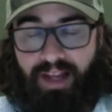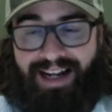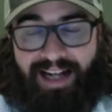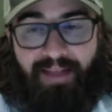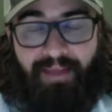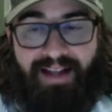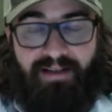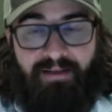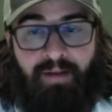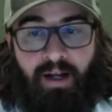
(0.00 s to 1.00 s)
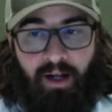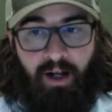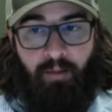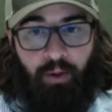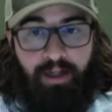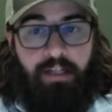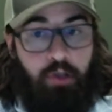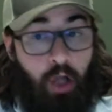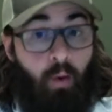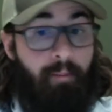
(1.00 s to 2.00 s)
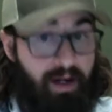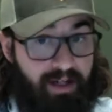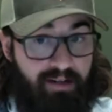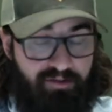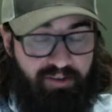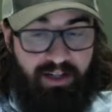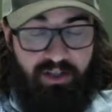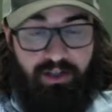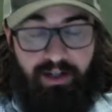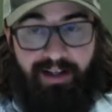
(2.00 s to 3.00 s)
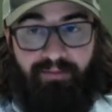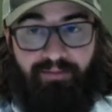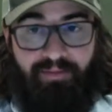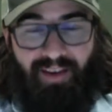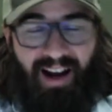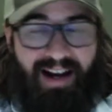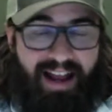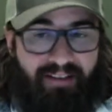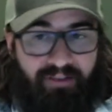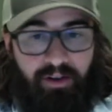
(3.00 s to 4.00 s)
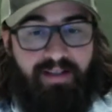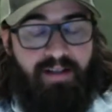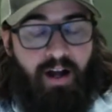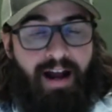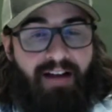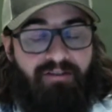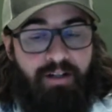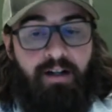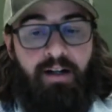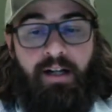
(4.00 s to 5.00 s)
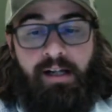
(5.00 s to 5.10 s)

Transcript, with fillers: again, that's a pretty low abundant fish, um, not heavily sought after.